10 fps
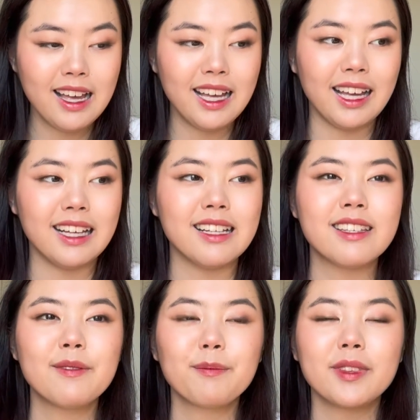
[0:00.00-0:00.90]
And
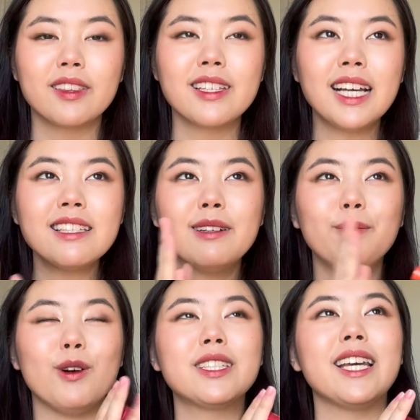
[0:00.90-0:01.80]
this has the
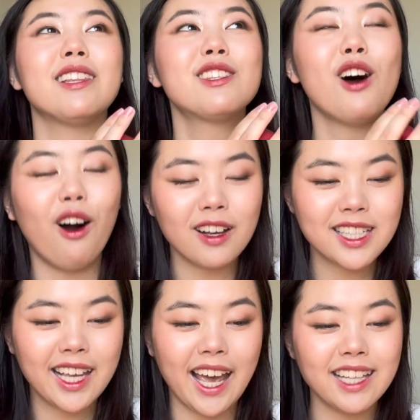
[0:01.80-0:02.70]
most
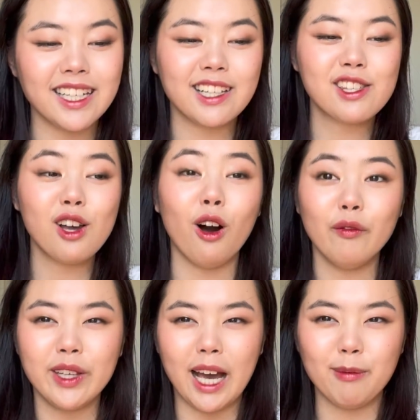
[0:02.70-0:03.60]
intoxicating
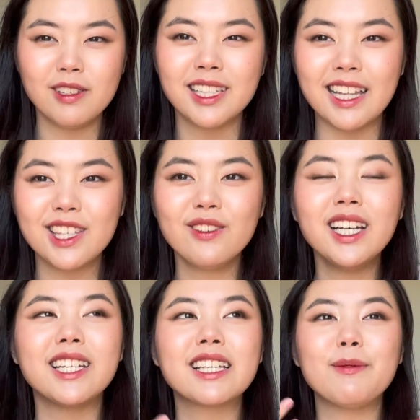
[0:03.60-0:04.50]
toffee apple scent to it.
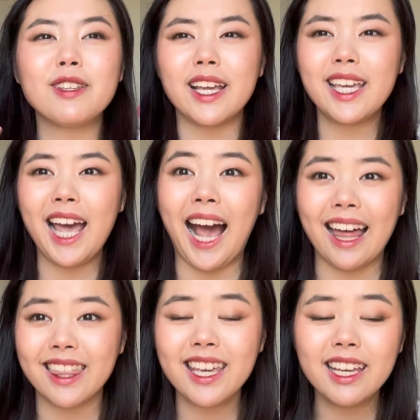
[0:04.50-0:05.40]
It just smells like candy.